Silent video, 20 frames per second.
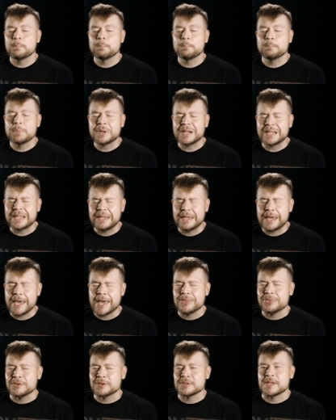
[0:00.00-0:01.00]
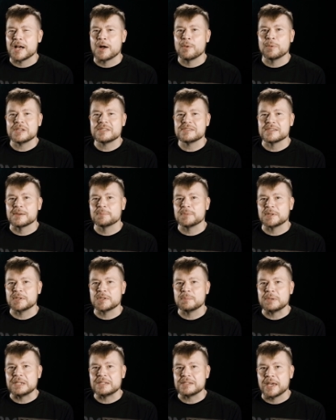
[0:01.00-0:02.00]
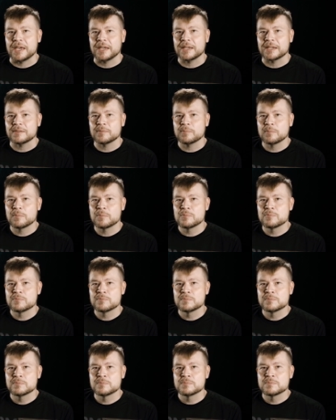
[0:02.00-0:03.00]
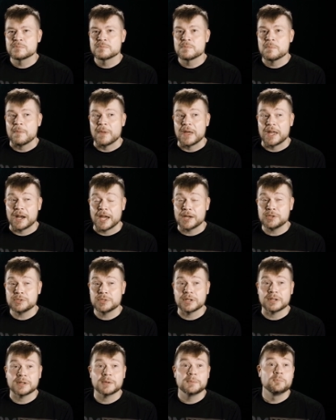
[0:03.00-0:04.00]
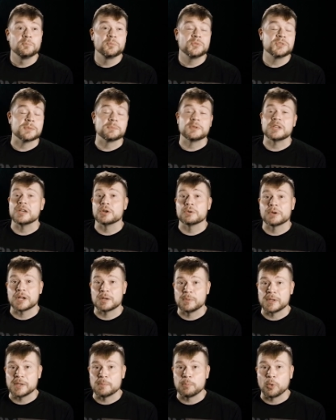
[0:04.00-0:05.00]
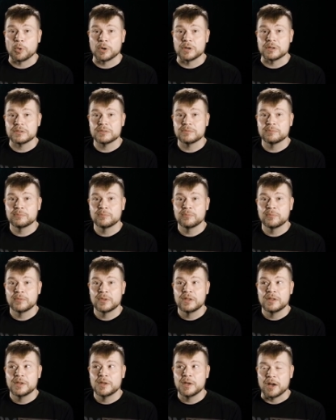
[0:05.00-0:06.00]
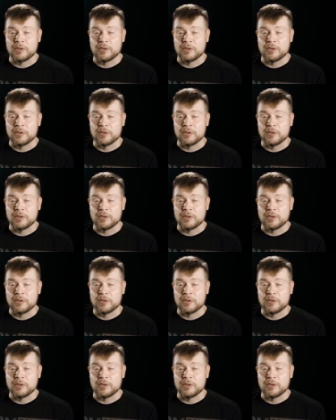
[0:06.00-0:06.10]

But again, there's always something to be taken. And I took something incredibly important, a